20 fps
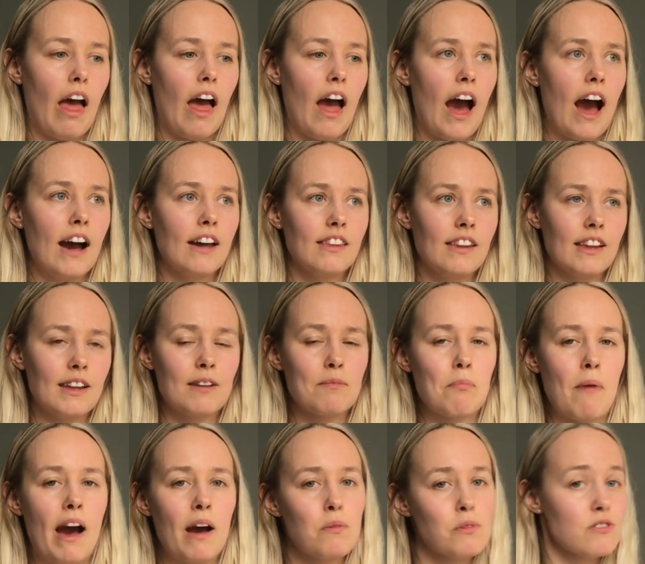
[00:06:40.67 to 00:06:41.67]
I think
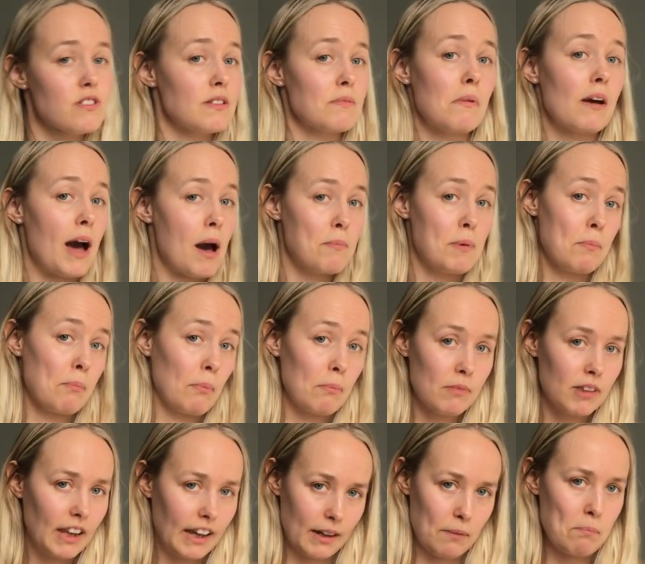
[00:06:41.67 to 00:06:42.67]
mine was a bit
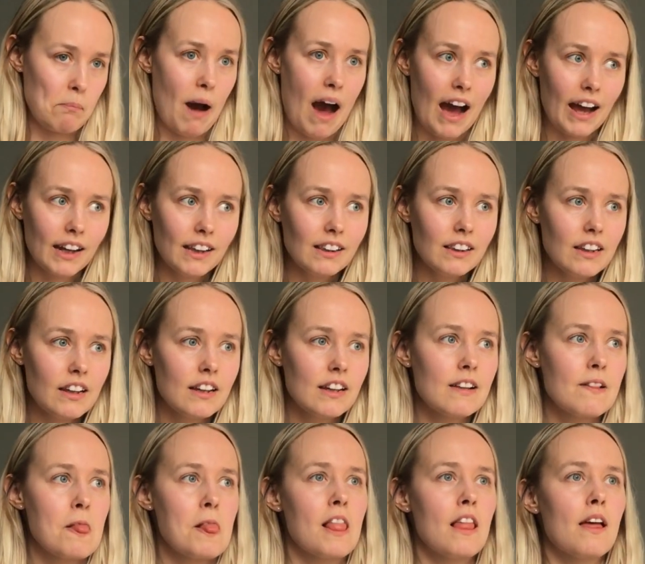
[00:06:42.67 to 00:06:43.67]
like mild,
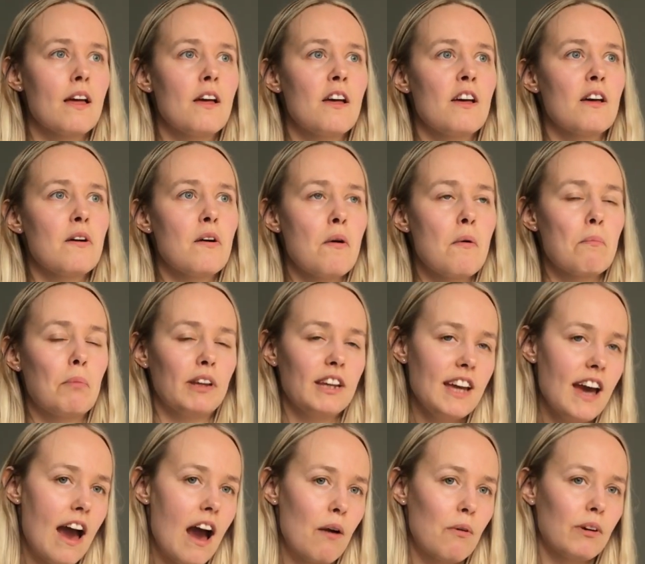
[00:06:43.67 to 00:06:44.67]
but
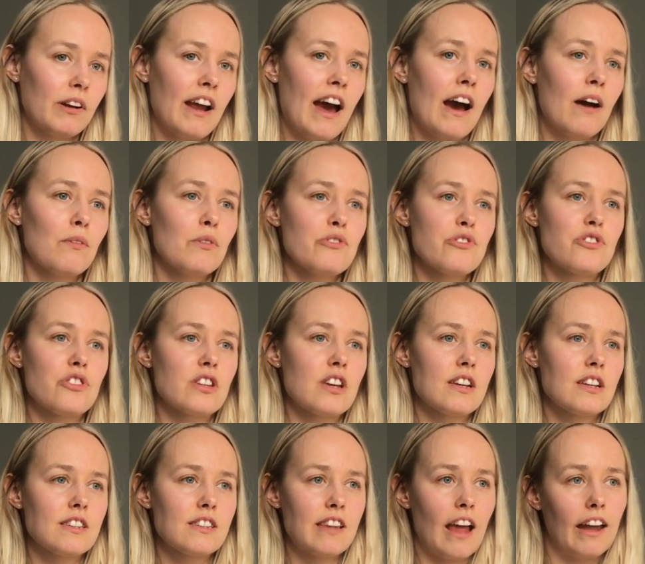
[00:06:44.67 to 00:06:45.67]
yeah, when I was
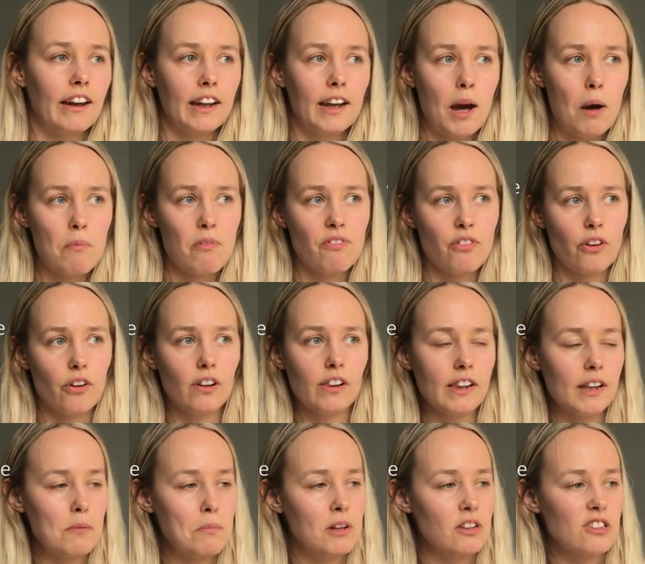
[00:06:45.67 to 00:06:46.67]
standing up for a
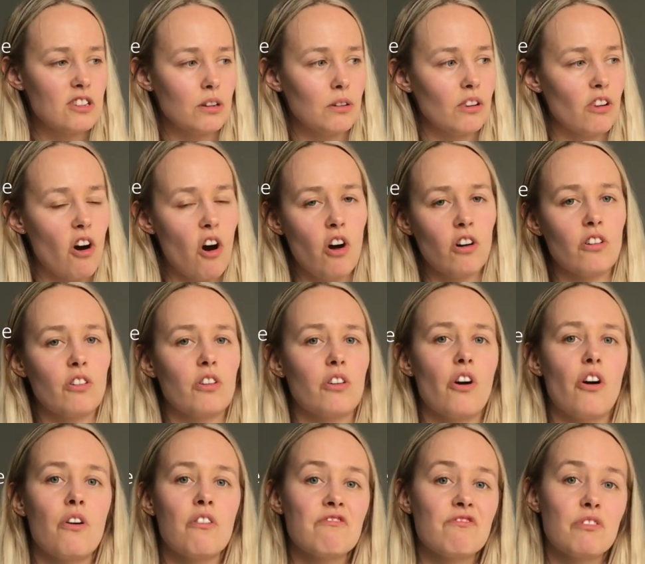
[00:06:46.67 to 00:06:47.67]
little bit too long or
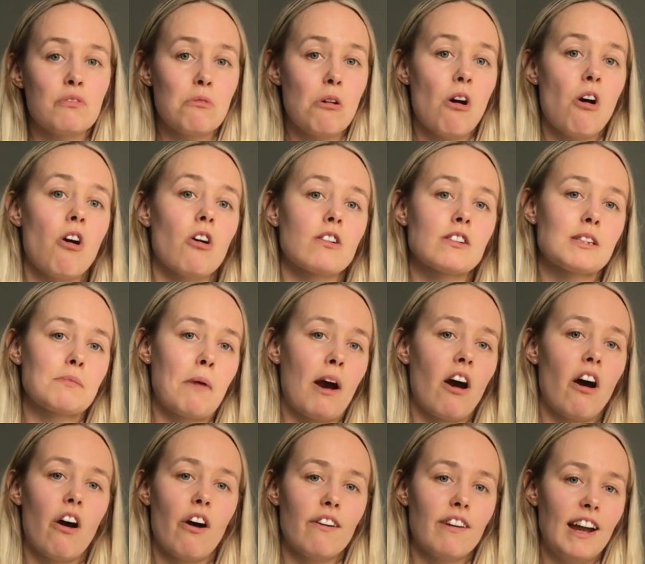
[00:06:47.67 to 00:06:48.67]
going for walks, my
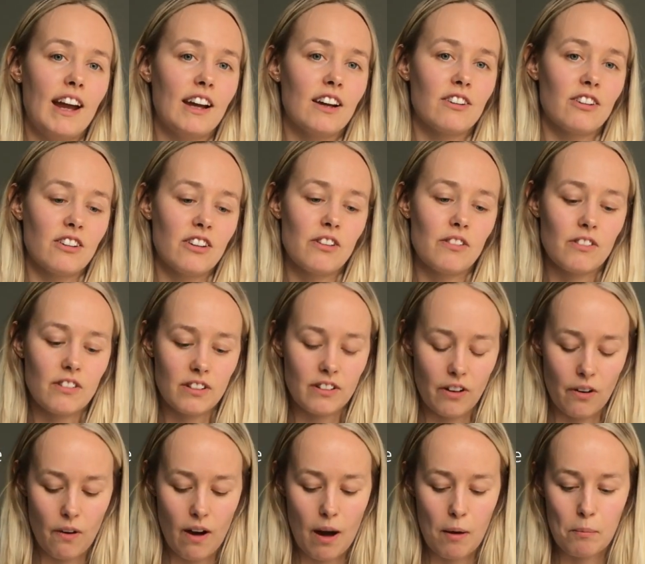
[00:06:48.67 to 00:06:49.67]
heart rate could go
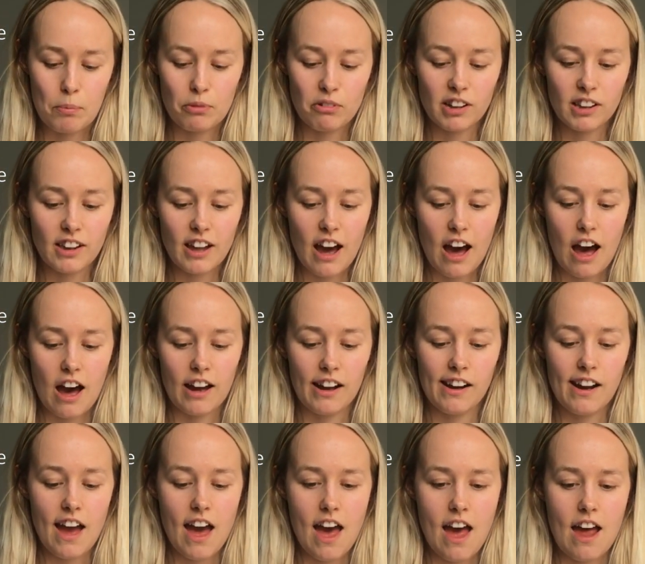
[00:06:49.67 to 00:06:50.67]
up really
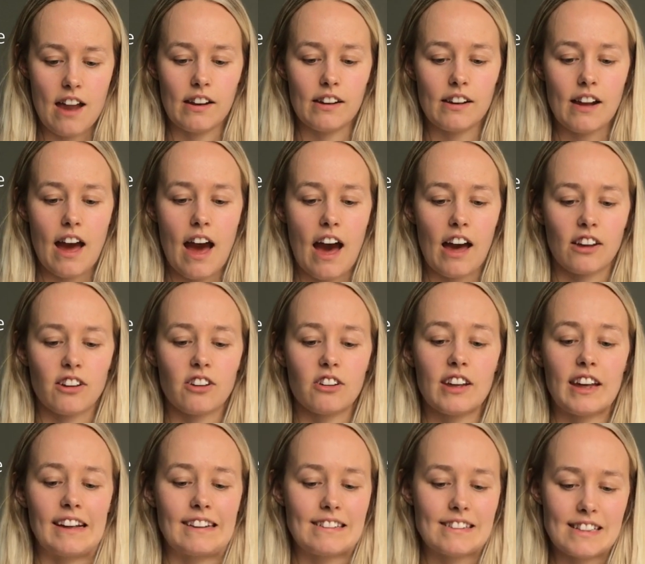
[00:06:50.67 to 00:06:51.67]
high and I could
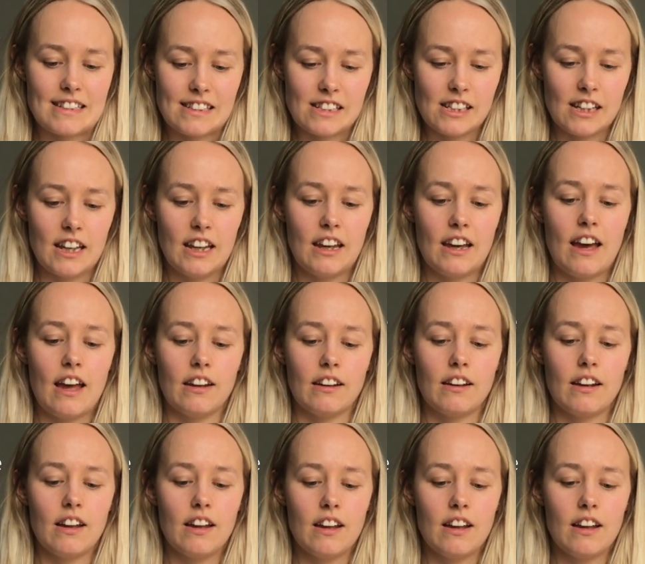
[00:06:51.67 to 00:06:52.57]
get dizzy, and